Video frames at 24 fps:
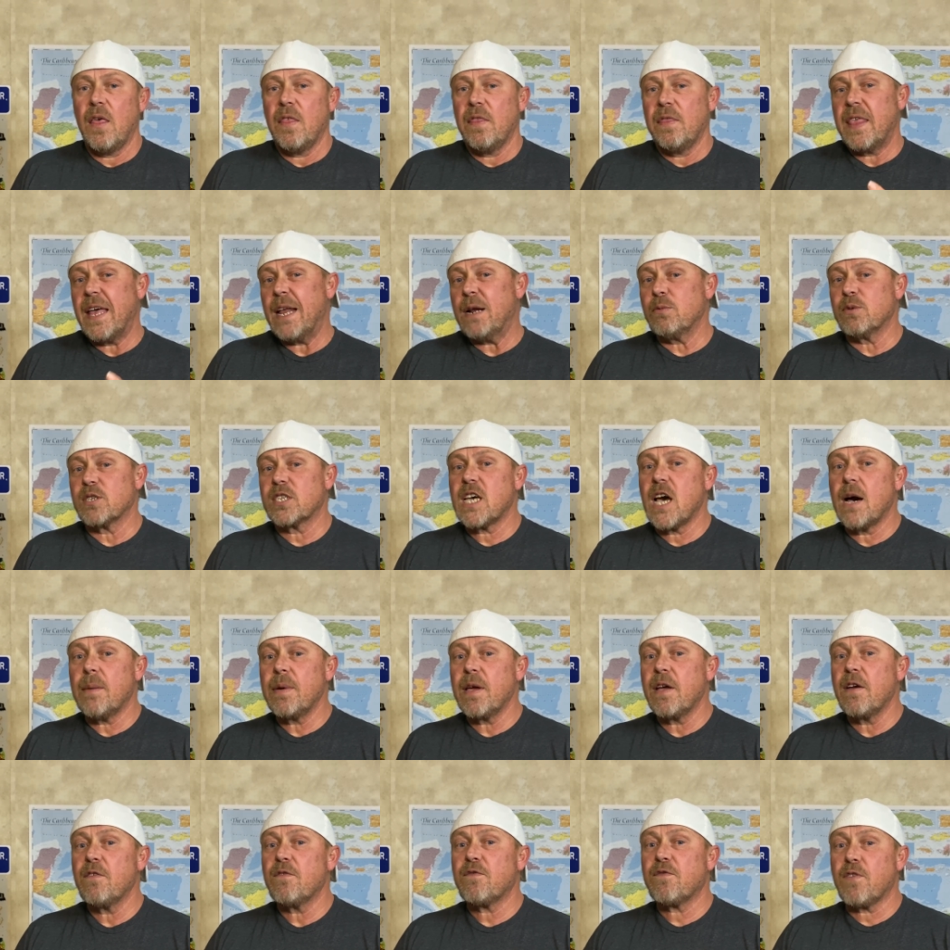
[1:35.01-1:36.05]
that it was
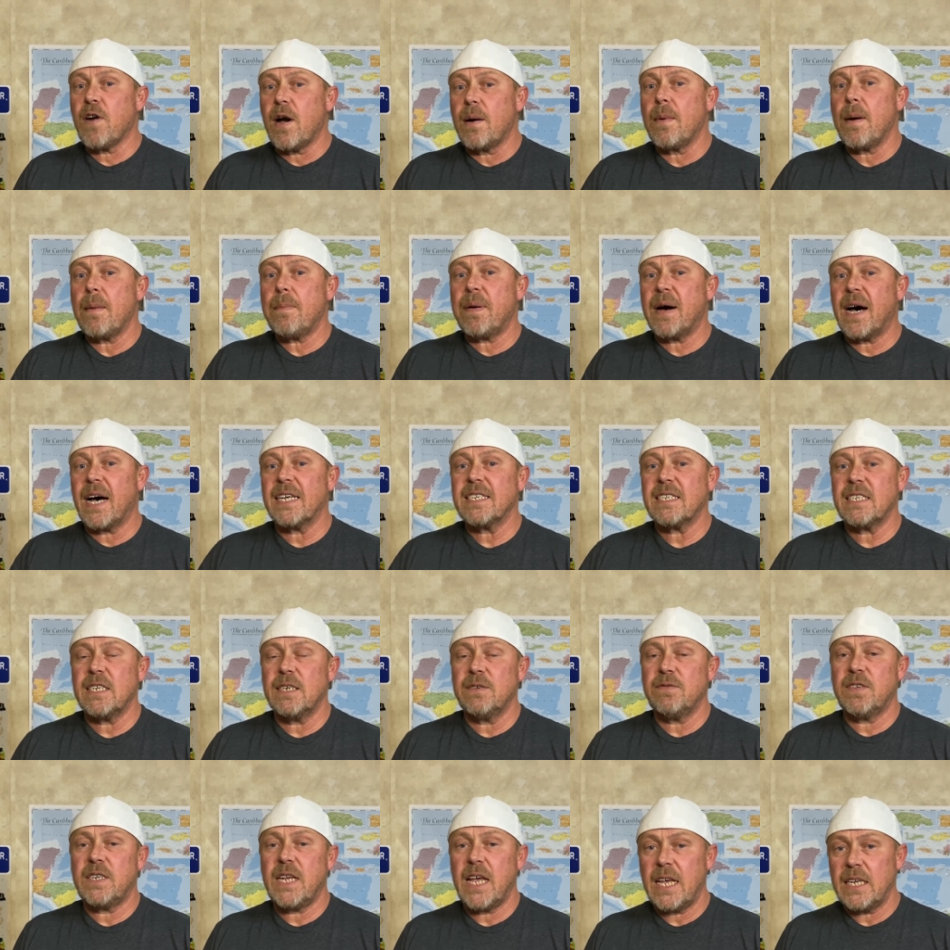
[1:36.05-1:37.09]
coming from a
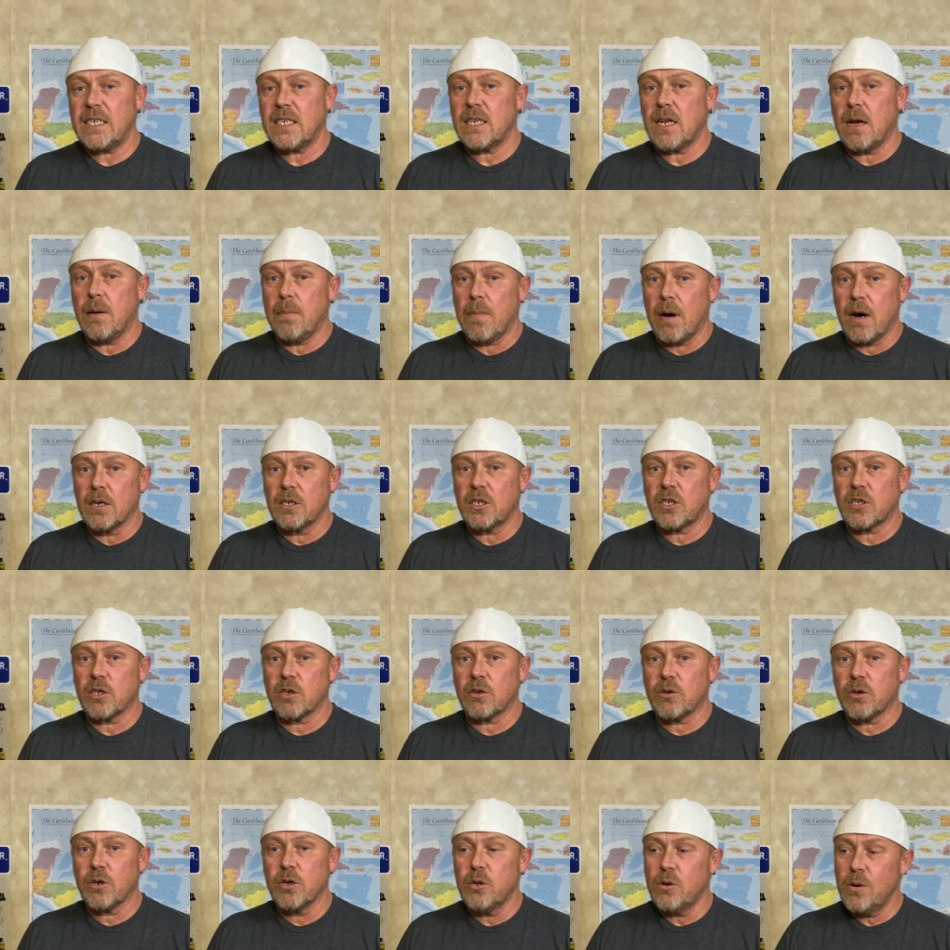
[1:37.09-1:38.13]
positive test amongst the
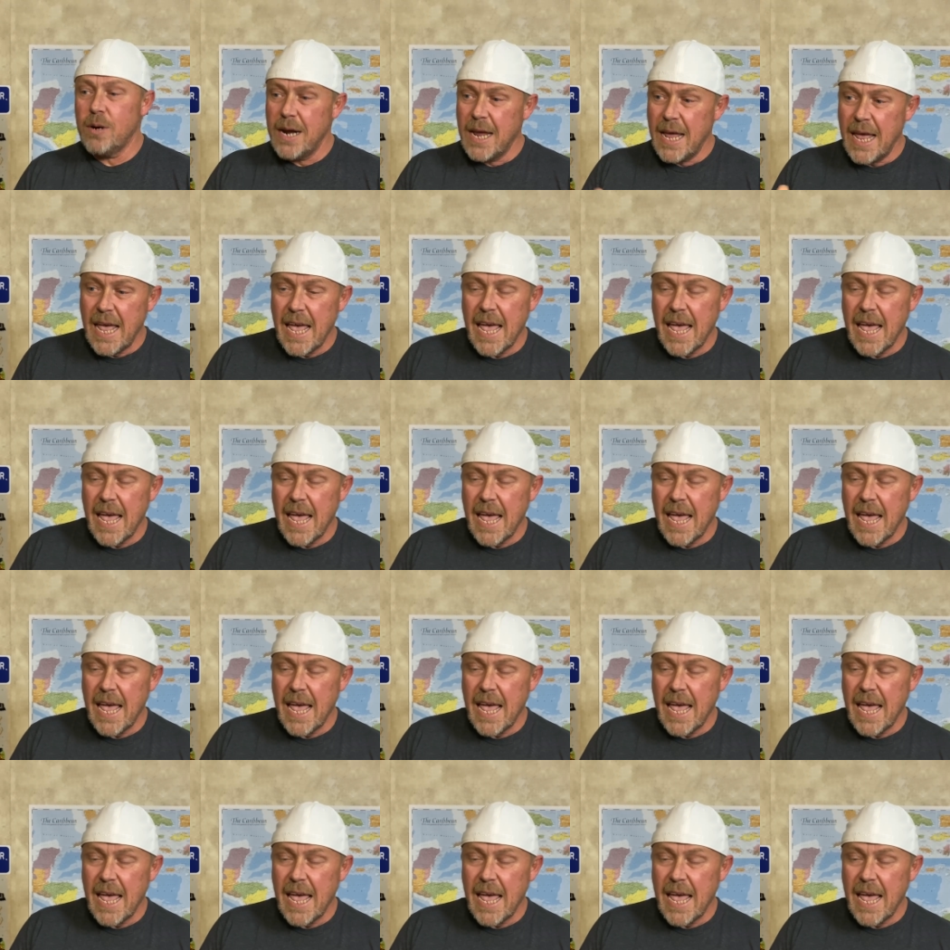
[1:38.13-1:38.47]
crew.